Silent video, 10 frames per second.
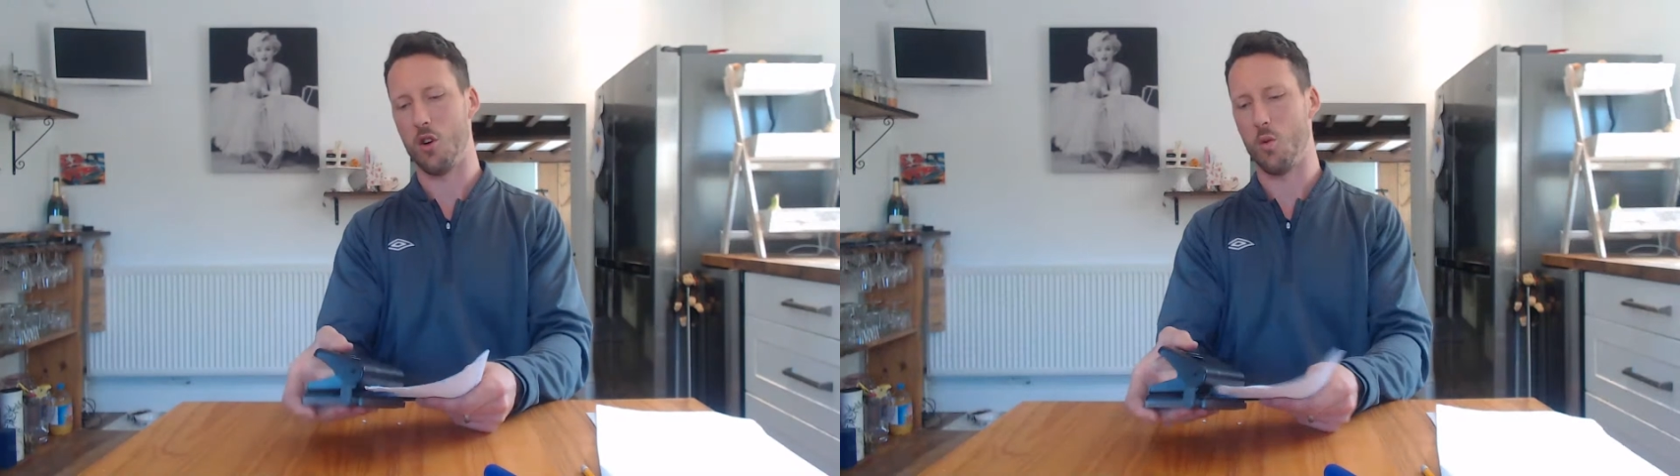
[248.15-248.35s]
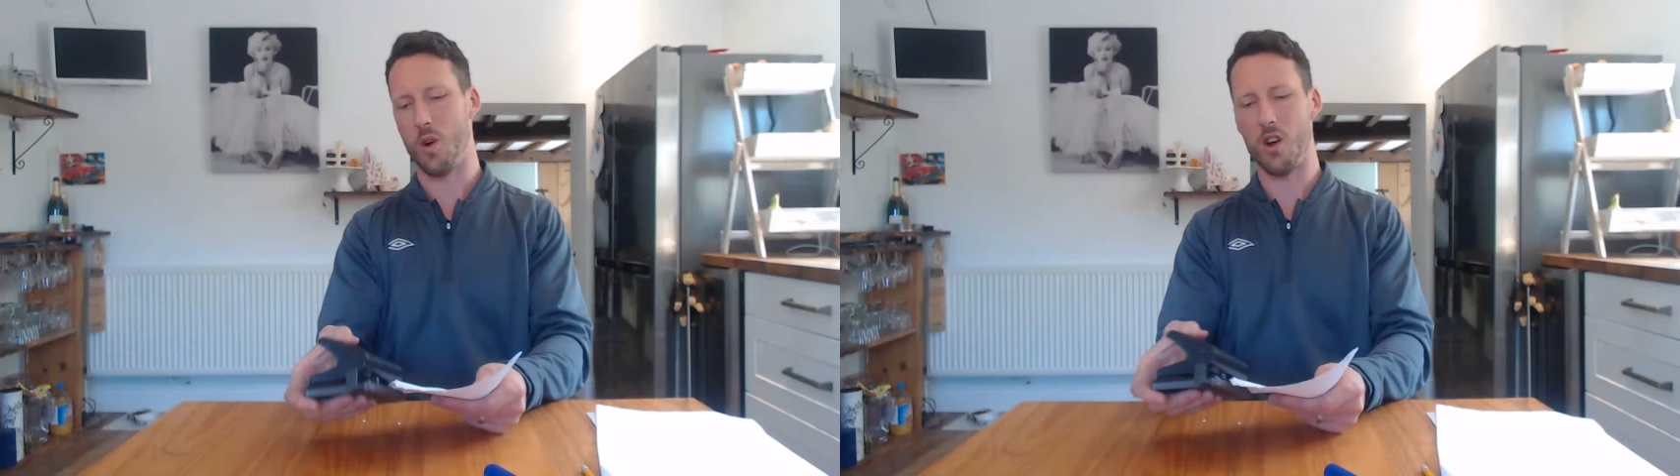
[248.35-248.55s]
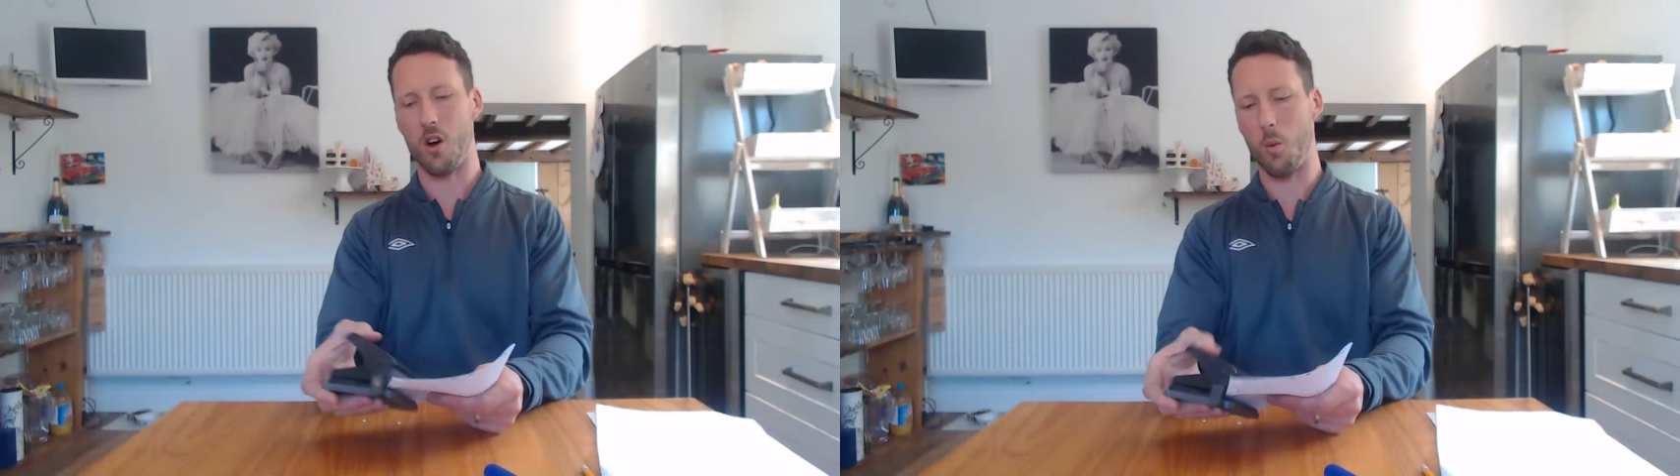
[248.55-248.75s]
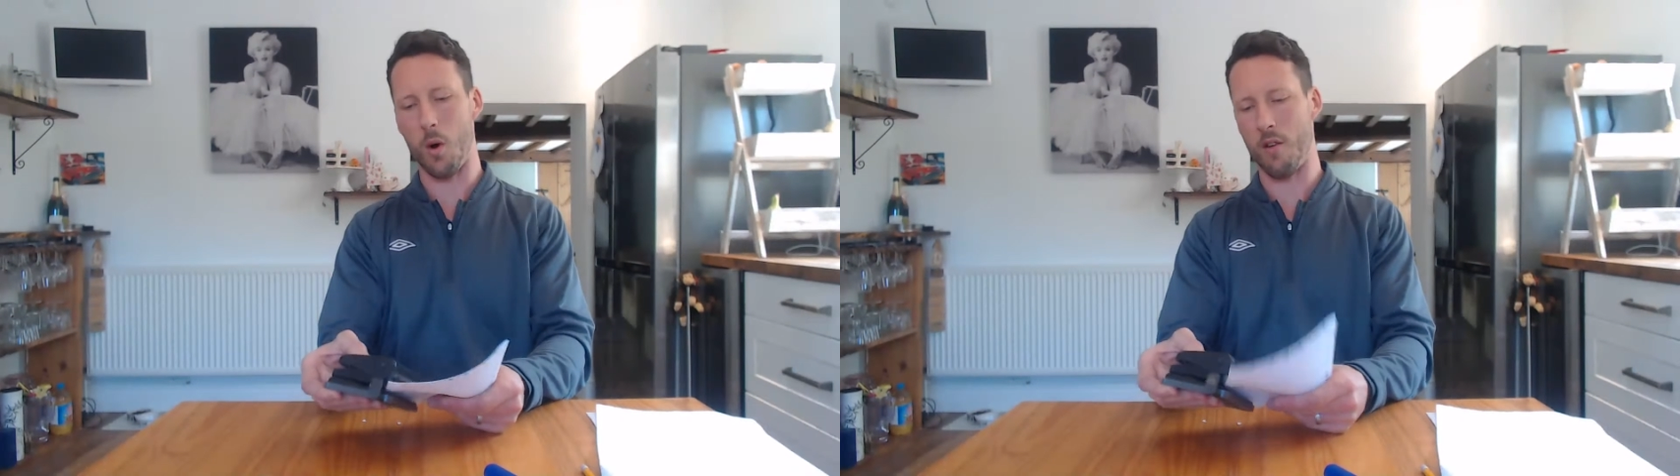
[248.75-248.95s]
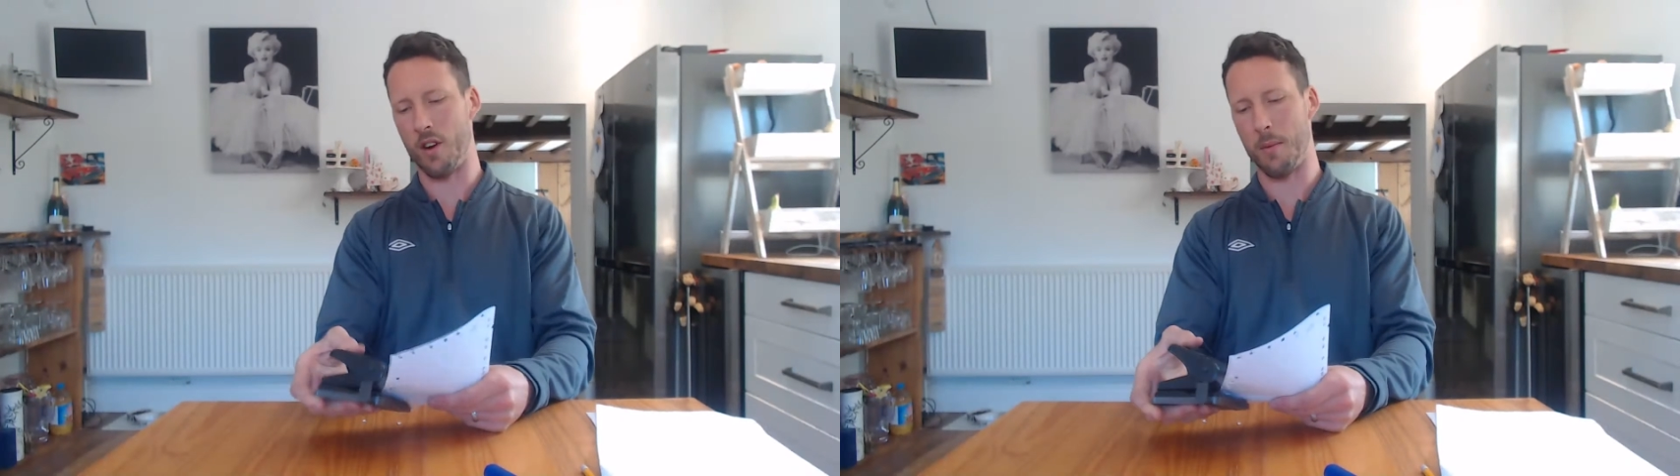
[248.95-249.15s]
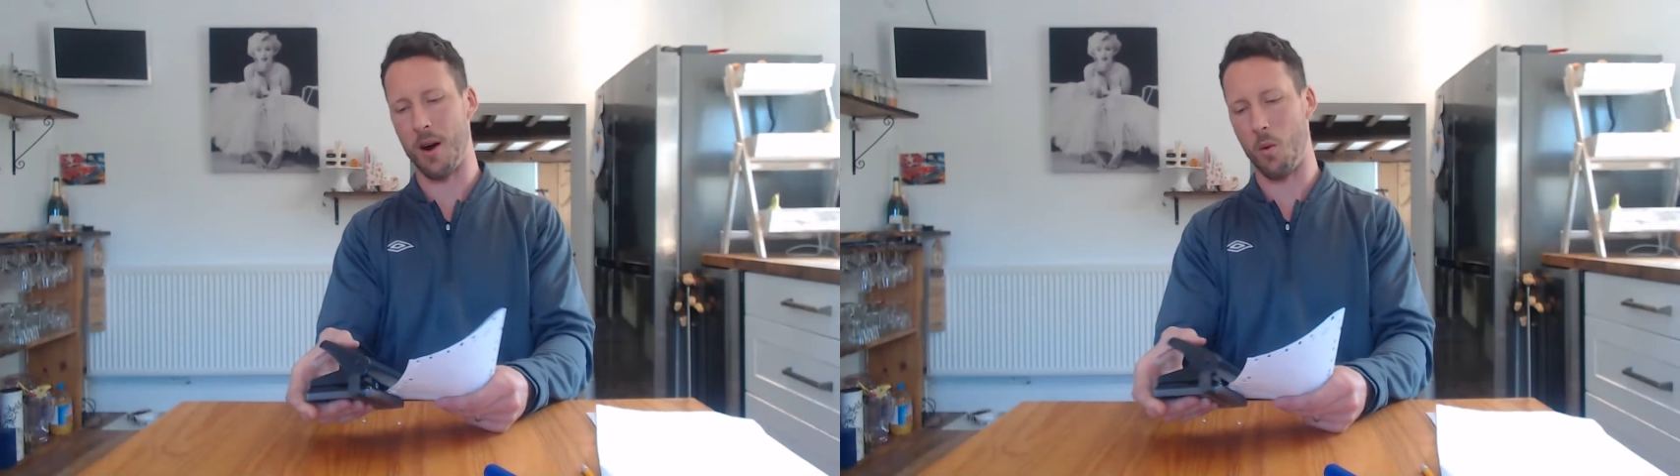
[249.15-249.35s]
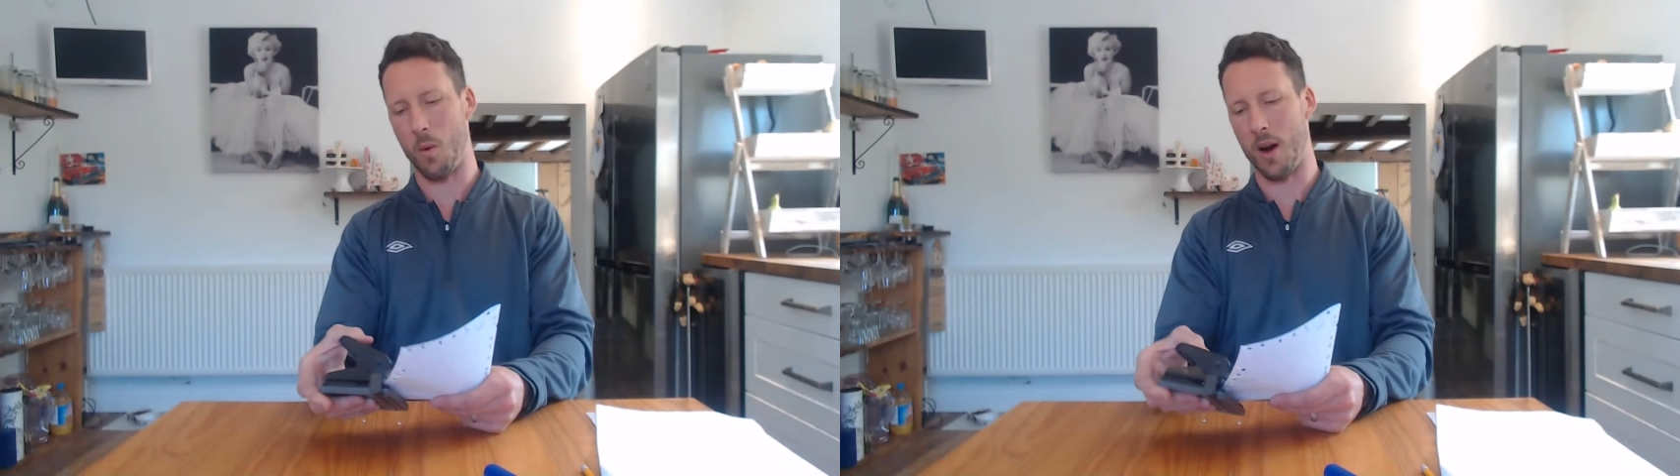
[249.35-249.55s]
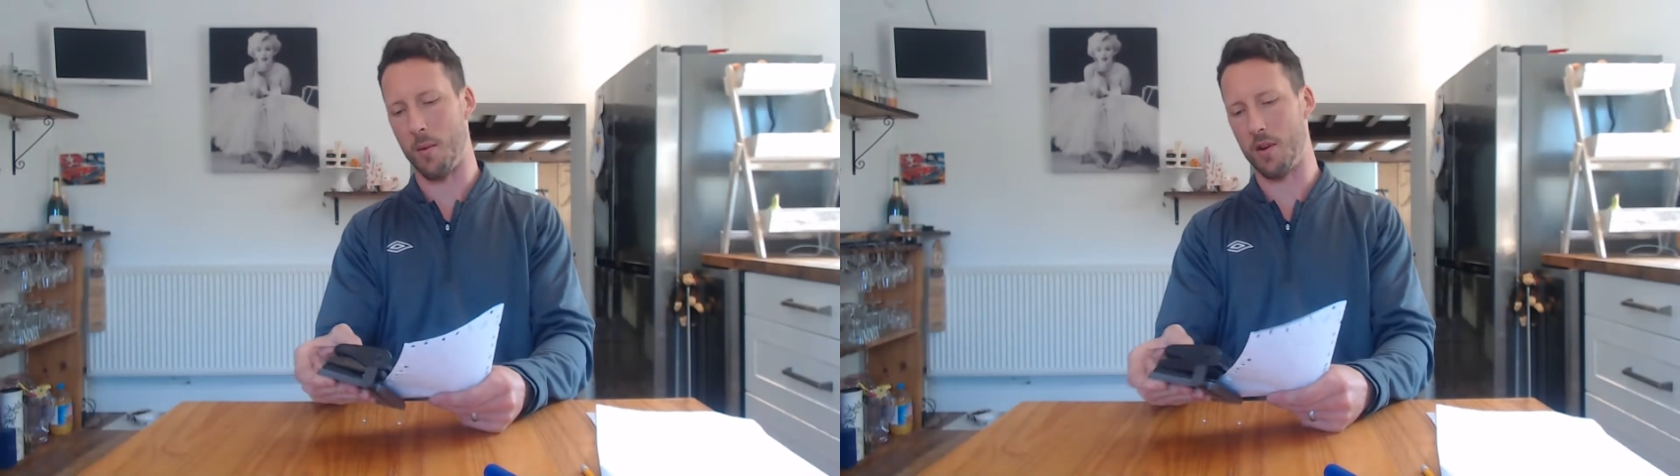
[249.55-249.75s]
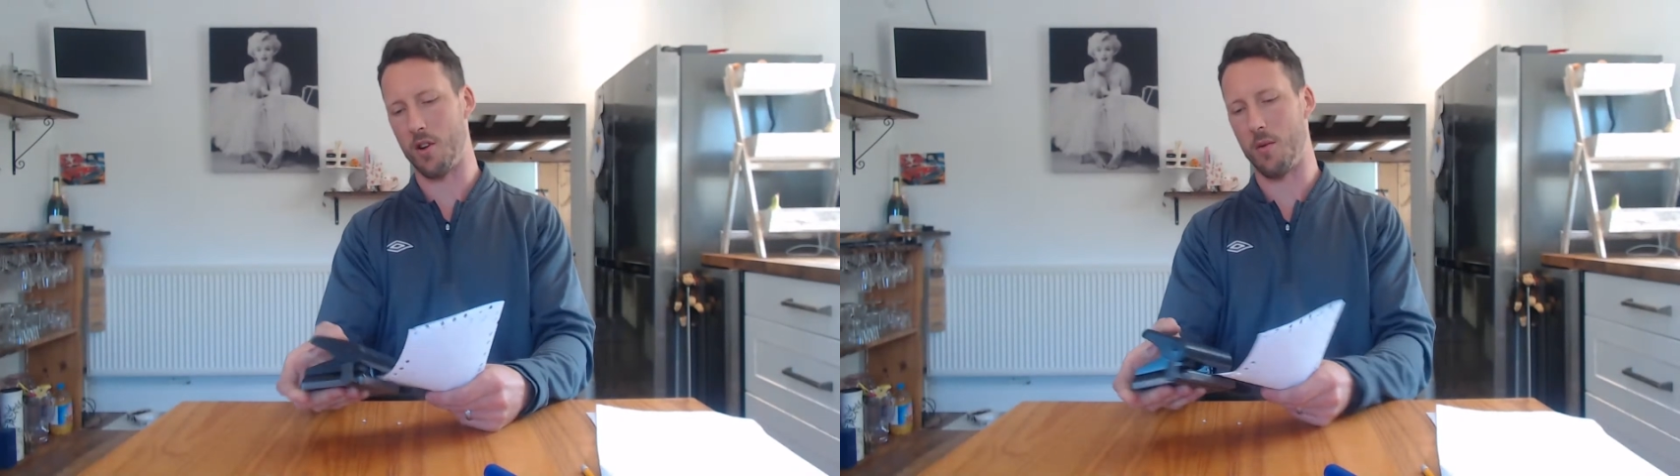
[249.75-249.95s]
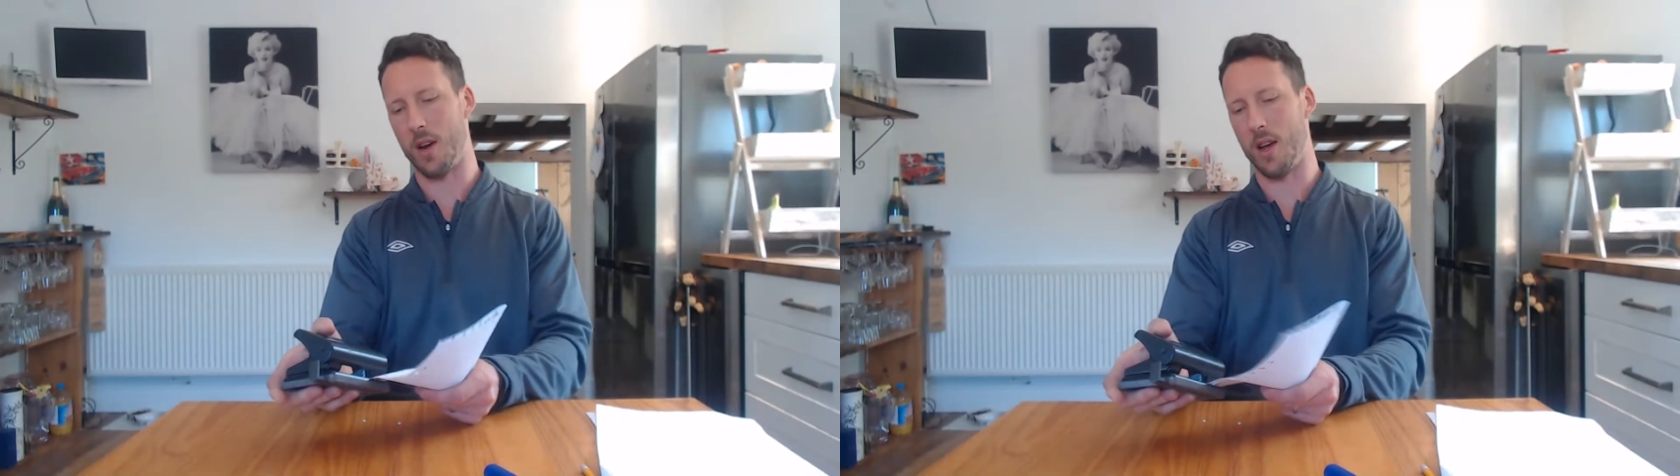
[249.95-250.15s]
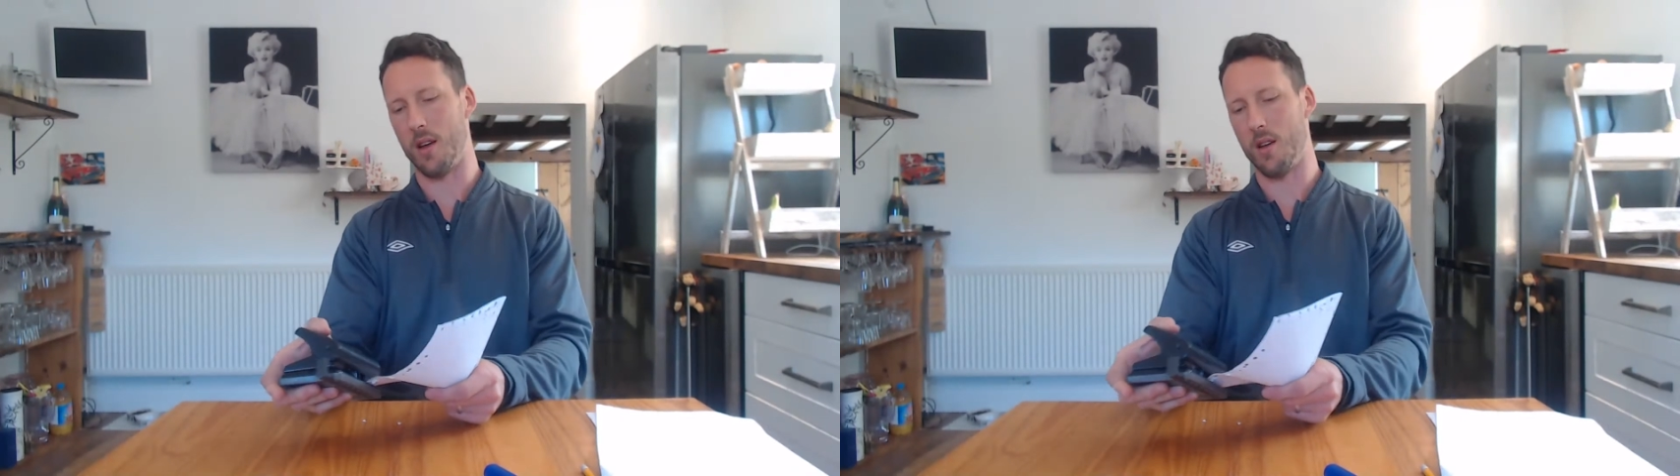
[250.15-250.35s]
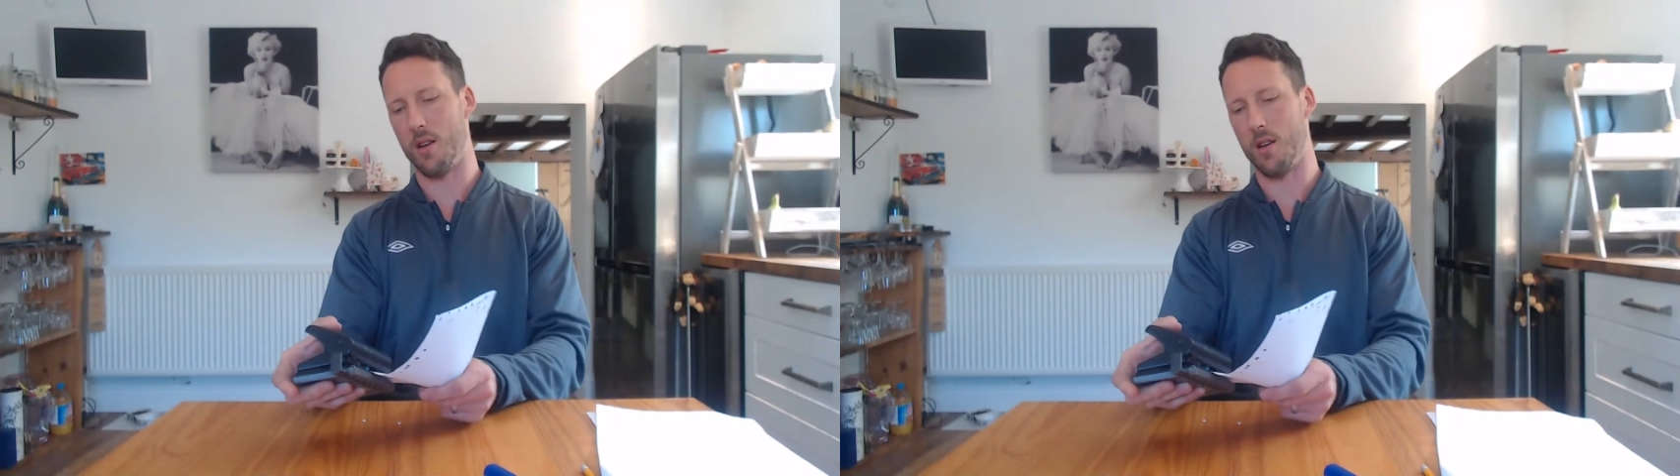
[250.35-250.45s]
We're not worrying about where we're doing it.